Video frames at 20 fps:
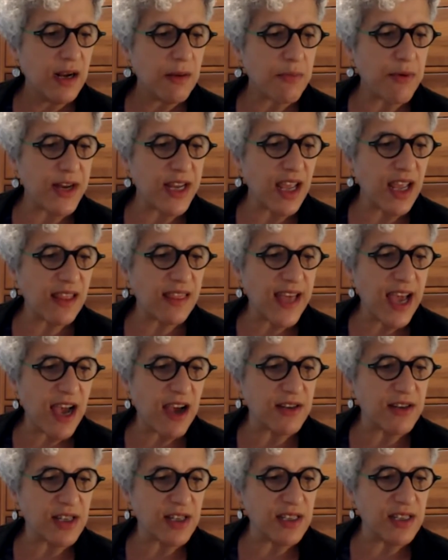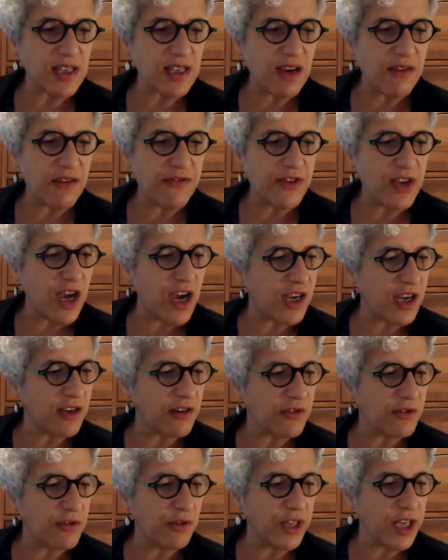bringing thousands of
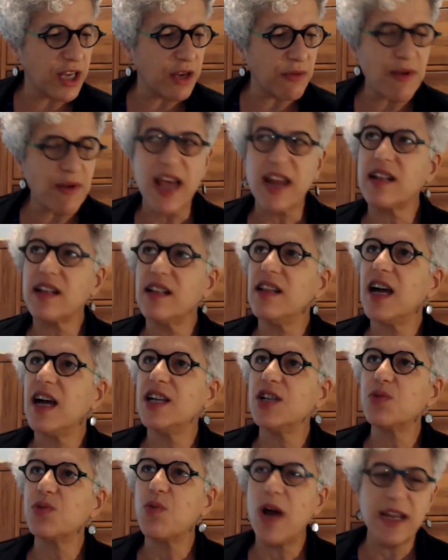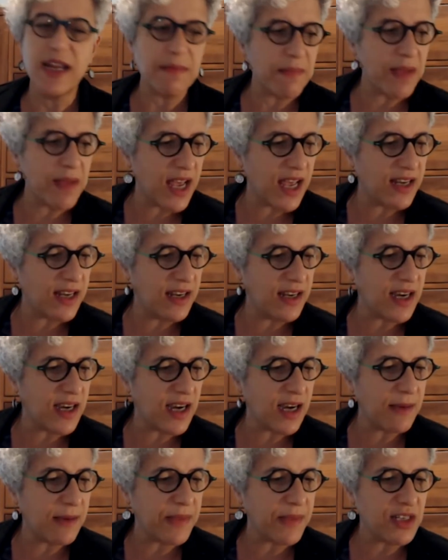young, newly radicalized white men
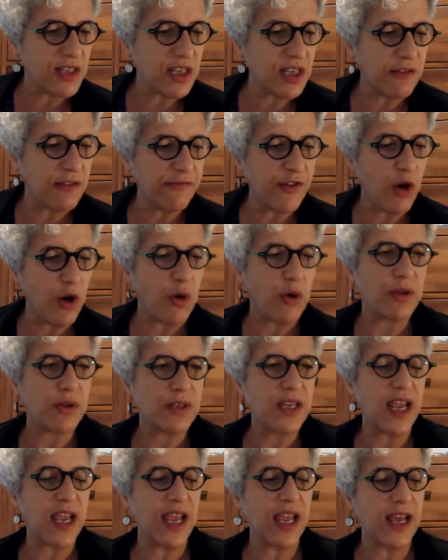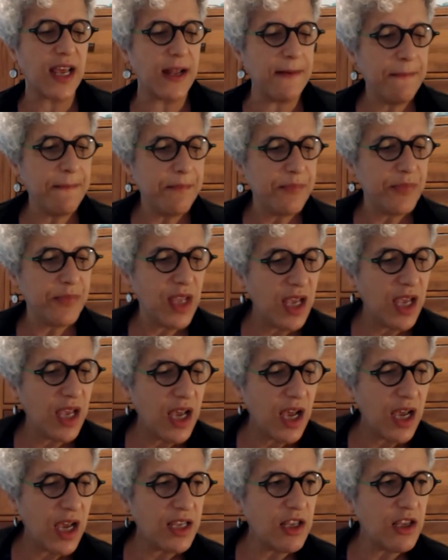um, into the fold. And
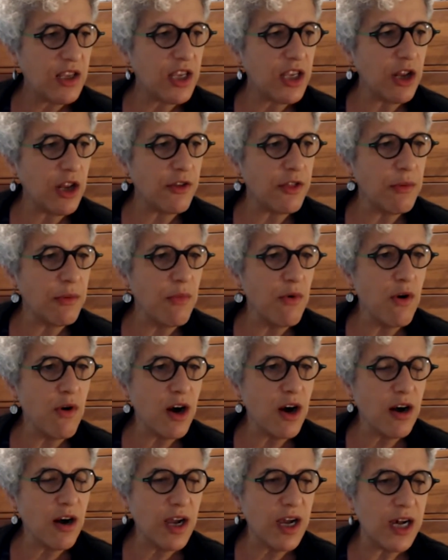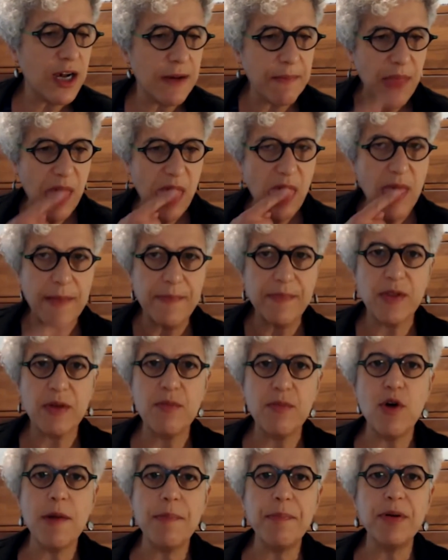you know, the more um, the
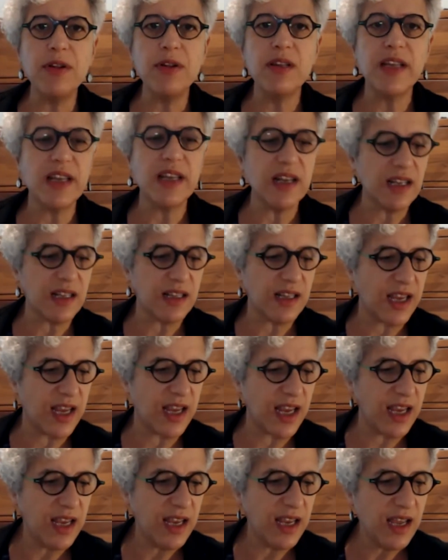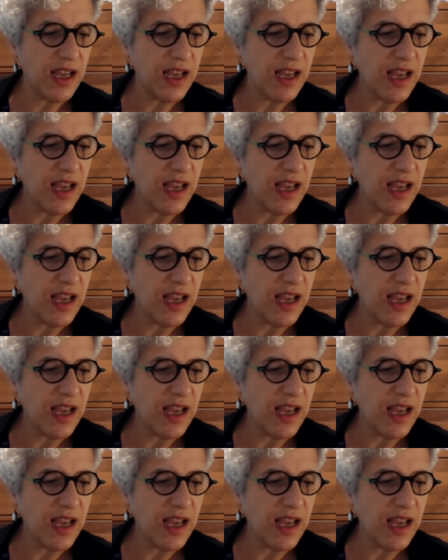more politically